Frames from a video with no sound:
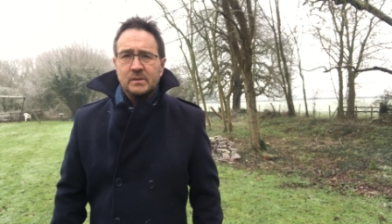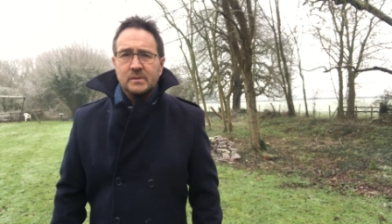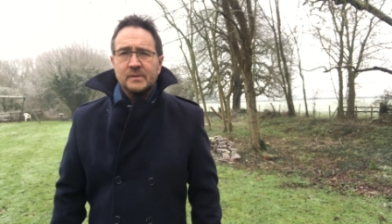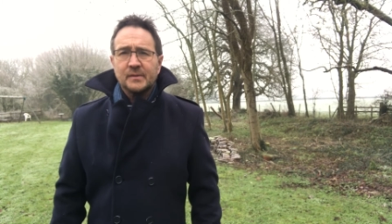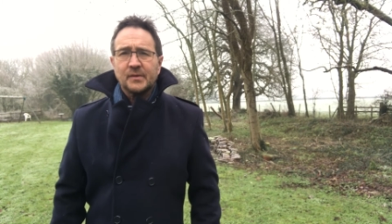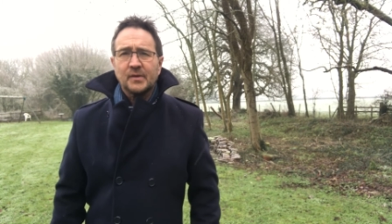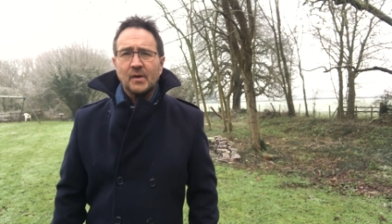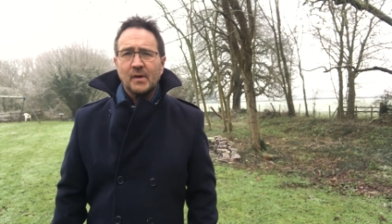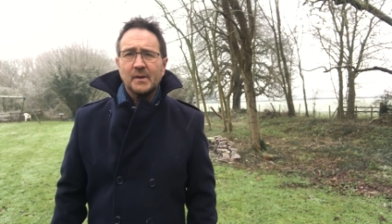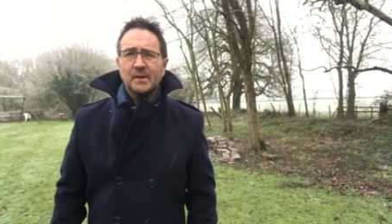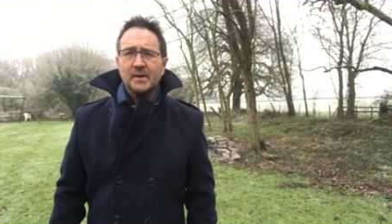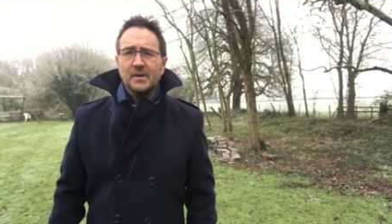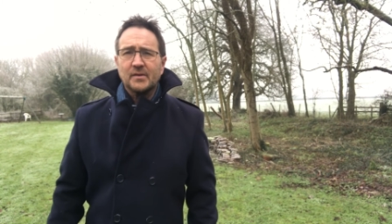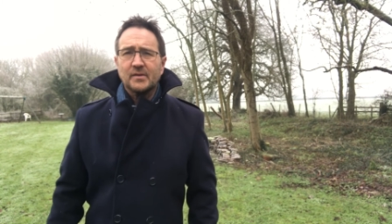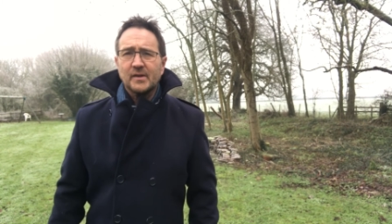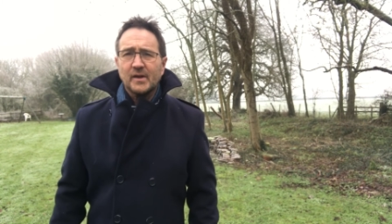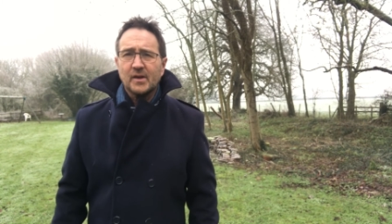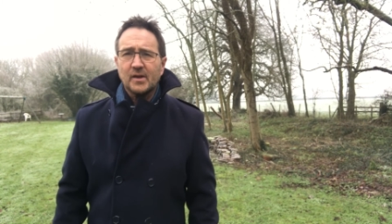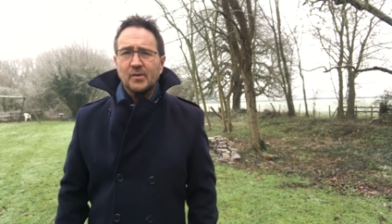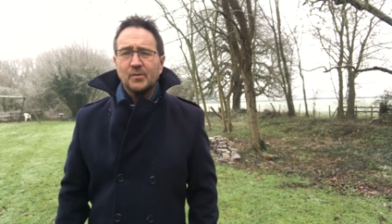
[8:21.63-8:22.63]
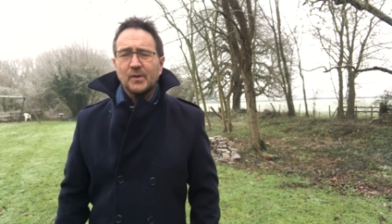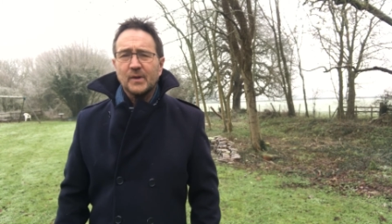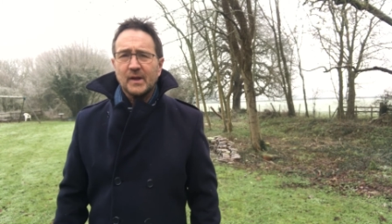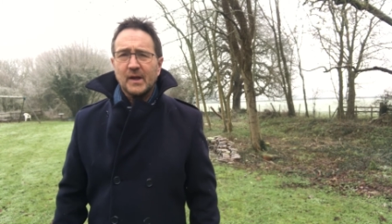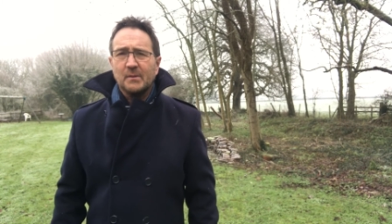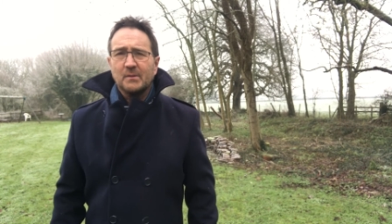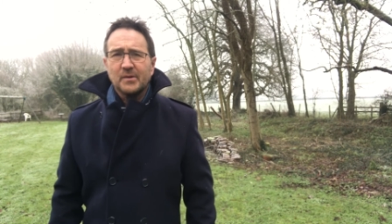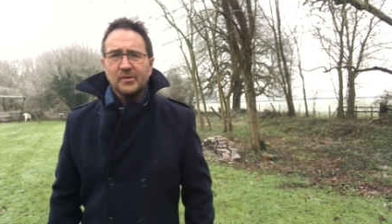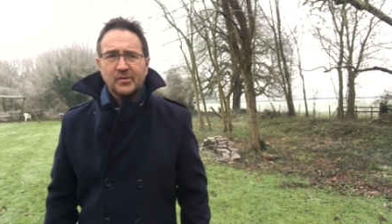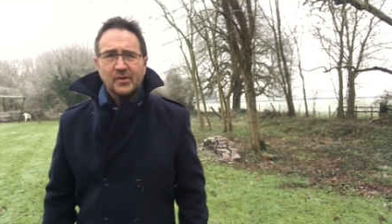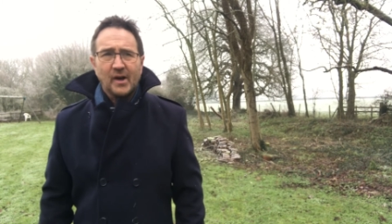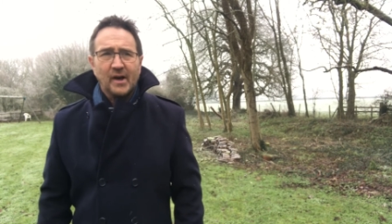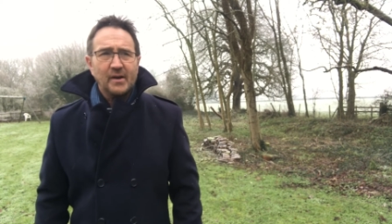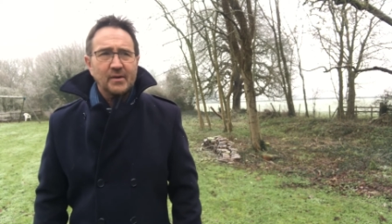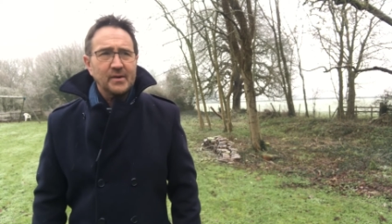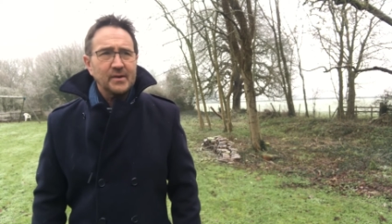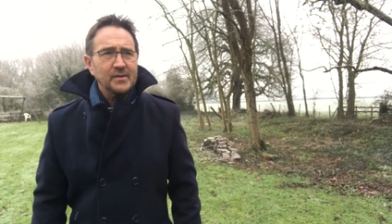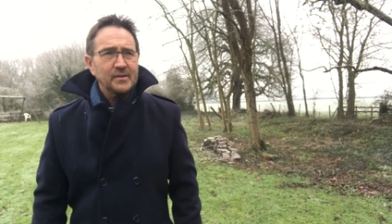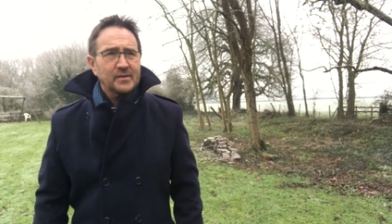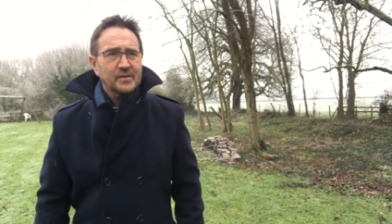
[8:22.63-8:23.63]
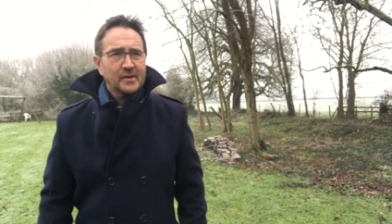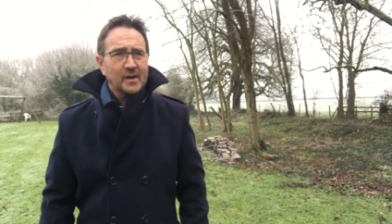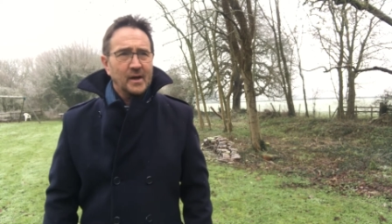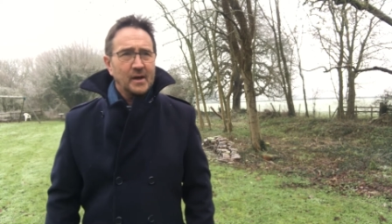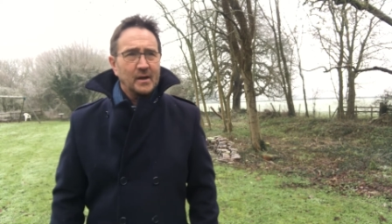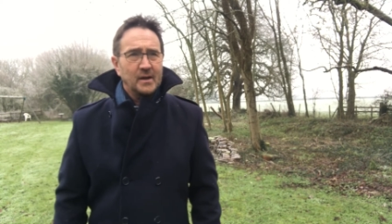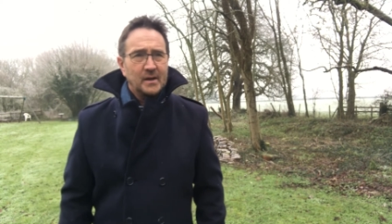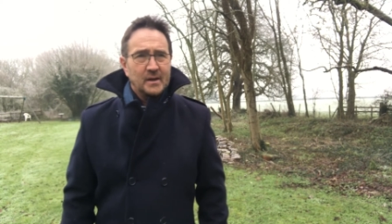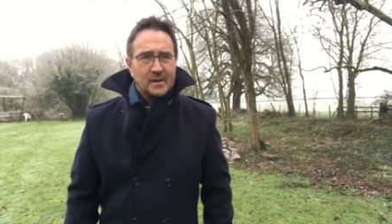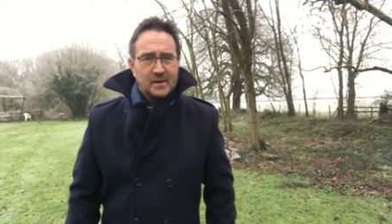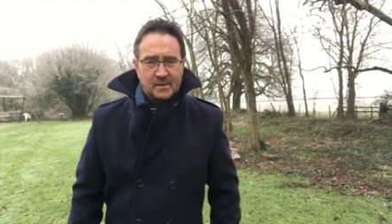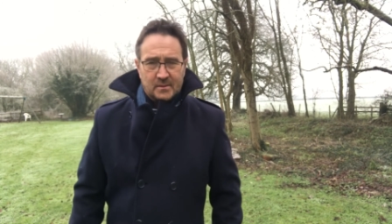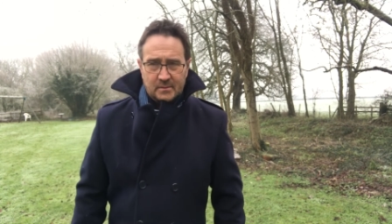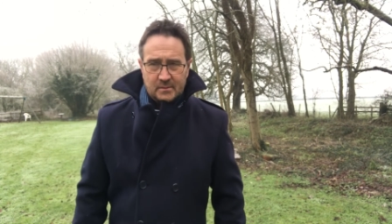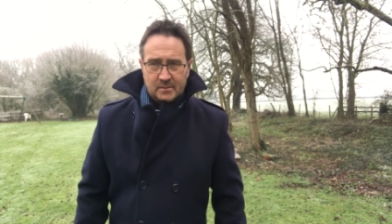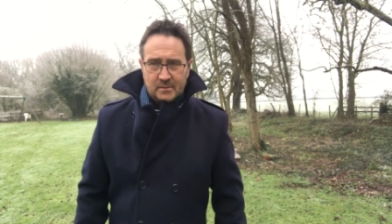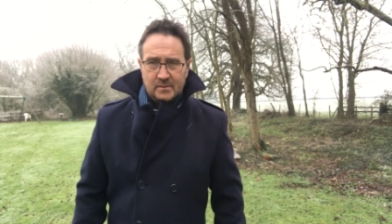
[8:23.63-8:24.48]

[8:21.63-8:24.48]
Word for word: so I'm going to start off with a couple of sirens. I'm